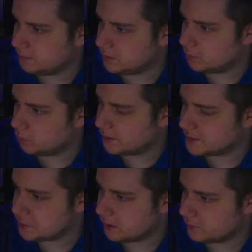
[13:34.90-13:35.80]
working
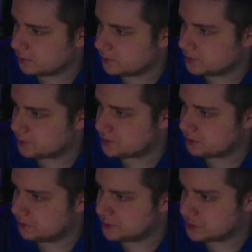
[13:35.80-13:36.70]
its way over here in this
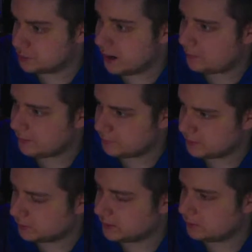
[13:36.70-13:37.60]
region. This is just why we have a bit
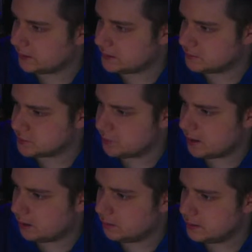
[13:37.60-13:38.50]
of clearing here as
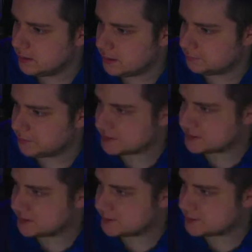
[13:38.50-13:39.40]
well. It would make
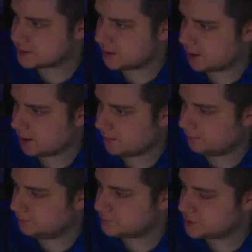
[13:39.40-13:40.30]
sense.
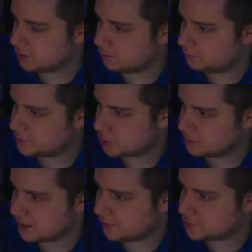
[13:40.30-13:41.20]
So
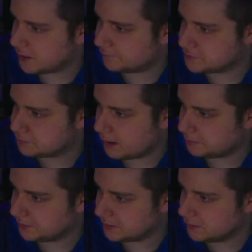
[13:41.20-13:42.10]
storm's downdraft is
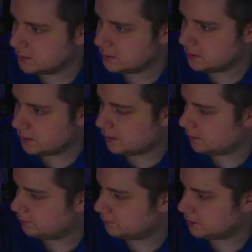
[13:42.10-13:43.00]
probably
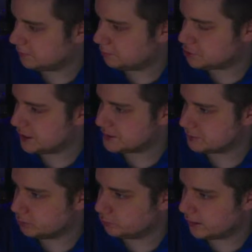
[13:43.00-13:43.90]
pushing out some
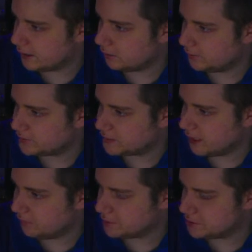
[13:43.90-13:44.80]
cooler air on this
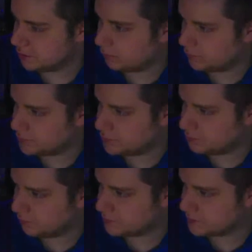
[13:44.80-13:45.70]
side, which is lowering those dew
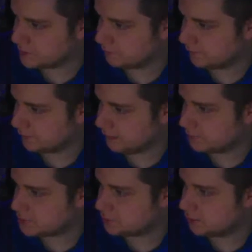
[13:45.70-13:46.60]
points and stuff like that,
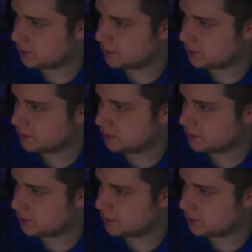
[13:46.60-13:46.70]
which would,